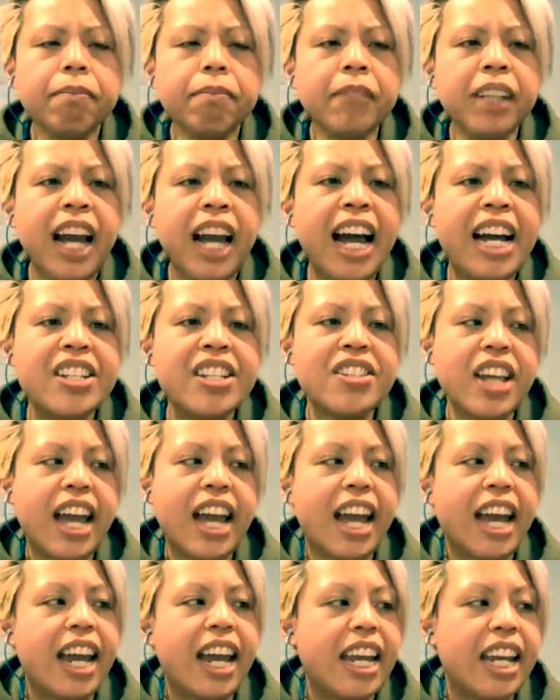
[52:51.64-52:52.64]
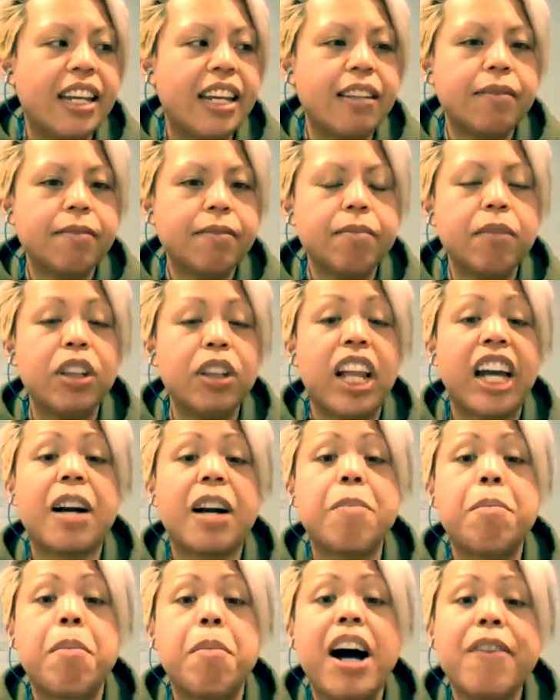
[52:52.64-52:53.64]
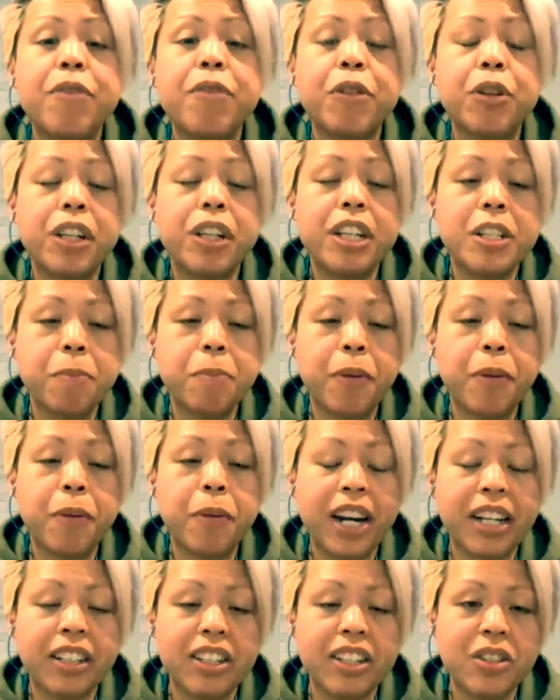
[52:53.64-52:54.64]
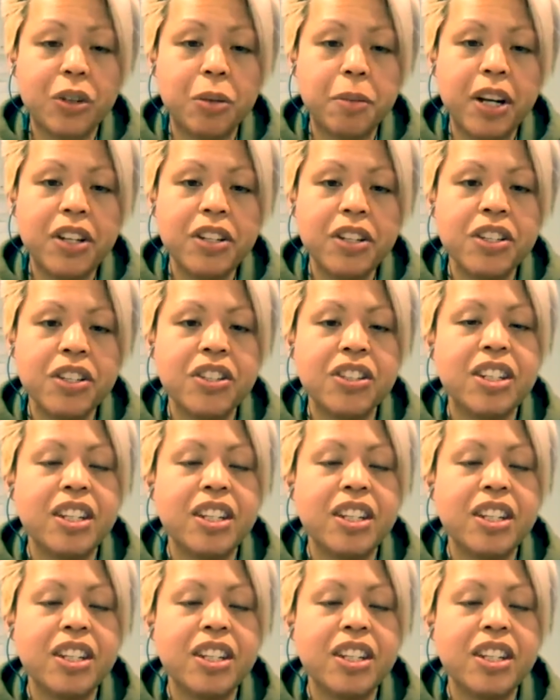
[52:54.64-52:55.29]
as like a mindfulness practice almost.